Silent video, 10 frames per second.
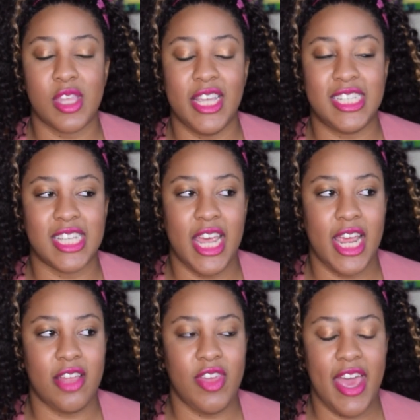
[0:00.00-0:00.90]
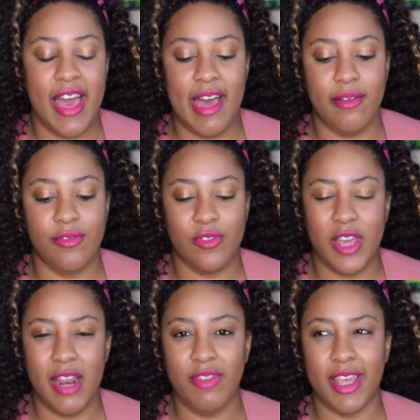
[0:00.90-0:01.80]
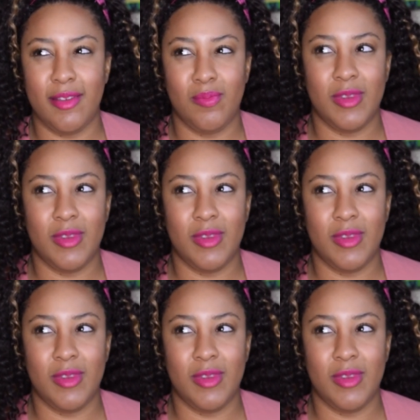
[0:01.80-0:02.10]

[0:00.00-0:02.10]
It's like they have kind of like